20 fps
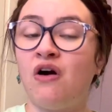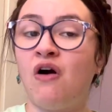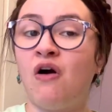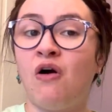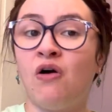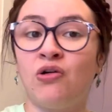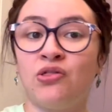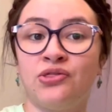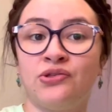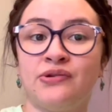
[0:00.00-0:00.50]

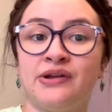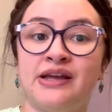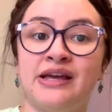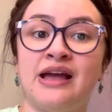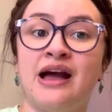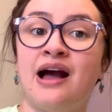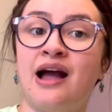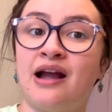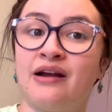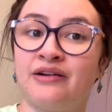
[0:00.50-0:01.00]
all
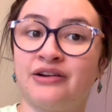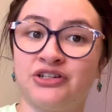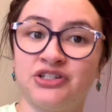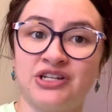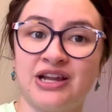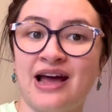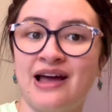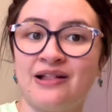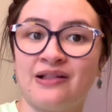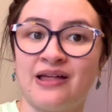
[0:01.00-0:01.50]
three Irish
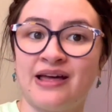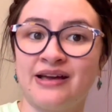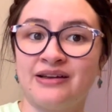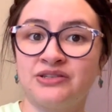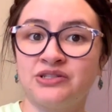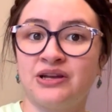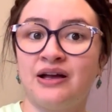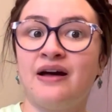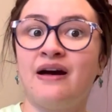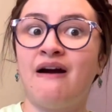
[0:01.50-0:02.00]

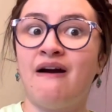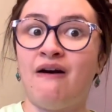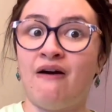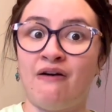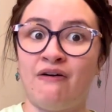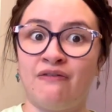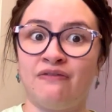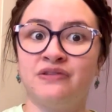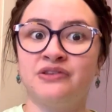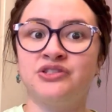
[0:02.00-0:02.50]
dialects
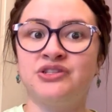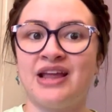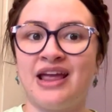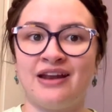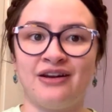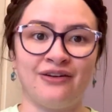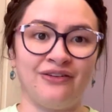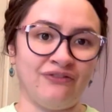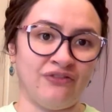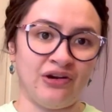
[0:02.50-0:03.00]
of the
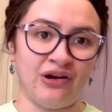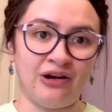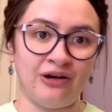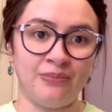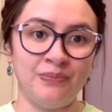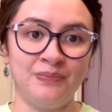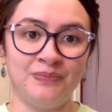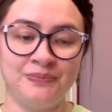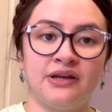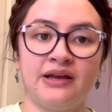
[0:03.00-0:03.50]
standard verb.